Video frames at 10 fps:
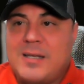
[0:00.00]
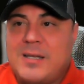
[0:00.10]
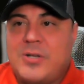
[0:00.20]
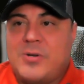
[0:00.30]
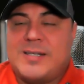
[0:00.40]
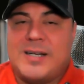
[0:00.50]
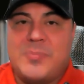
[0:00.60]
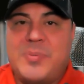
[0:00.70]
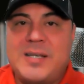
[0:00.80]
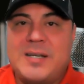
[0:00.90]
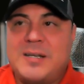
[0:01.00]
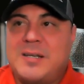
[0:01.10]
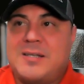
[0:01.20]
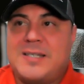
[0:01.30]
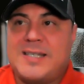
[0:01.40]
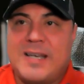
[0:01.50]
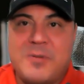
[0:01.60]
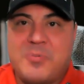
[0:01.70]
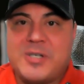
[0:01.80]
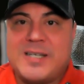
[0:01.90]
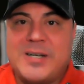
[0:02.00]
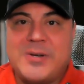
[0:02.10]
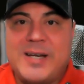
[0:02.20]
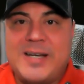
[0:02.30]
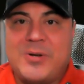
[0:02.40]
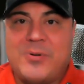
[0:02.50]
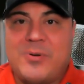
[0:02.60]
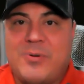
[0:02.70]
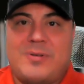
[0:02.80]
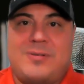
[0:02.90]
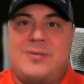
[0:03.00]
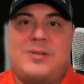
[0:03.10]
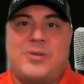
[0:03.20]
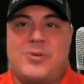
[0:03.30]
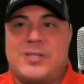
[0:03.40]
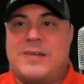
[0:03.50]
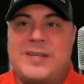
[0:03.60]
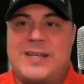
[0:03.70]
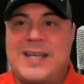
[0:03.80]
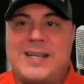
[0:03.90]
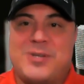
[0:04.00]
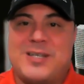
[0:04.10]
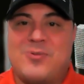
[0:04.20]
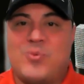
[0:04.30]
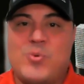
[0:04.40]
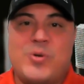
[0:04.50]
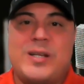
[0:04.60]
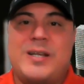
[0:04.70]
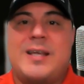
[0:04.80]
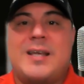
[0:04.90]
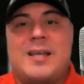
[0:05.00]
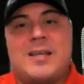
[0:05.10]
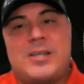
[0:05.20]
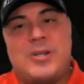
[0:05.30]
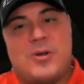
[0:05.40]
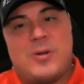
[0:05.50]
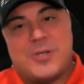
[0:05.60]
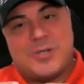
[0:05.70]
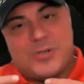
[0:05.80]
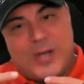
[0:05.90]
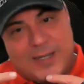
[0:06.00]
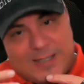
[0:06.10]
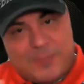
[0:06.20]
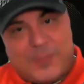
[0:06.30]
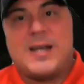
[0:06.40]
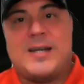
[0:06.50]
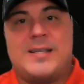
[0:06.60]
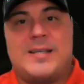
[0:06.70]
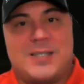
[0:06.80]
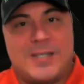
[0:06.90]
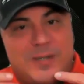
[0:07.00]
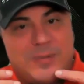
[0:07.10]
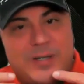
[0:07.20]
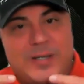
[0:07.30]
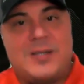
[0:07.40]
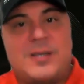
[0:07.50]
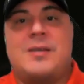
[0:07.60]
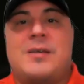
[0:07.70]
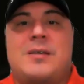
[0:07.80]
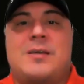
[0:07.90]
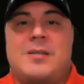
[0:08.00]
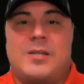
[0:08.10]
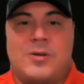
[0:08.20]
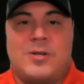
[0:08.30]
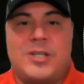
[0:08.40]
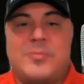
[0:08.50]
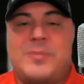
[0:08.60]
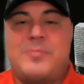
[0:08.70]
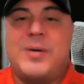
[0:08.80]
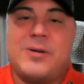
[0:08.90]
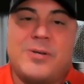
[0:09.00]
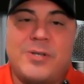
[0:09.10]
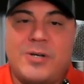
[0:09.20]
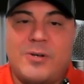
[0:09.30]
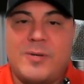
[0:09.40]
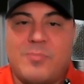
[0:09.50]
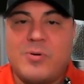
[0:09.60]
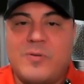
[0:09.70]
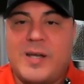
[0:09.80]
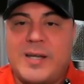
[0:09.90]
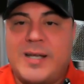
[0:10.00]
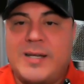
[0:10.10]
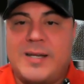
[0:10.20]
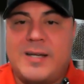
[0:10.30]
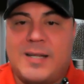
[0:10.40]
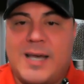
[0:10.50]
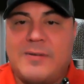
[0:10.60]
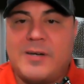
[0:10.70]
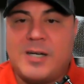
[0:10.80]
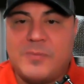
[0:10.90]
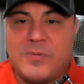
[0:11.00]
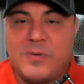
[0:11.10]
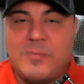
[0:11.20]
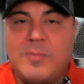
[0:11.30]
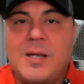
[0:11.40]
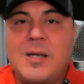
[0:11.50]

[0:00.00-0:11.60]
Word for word: you know, instead of being seventy percent or you know, you know, you're 70, 80 percent rooted you know, I'm just trying to inspire to get you to be, you know, a little bit better, you know, and improve on that. And a lot of it comes from,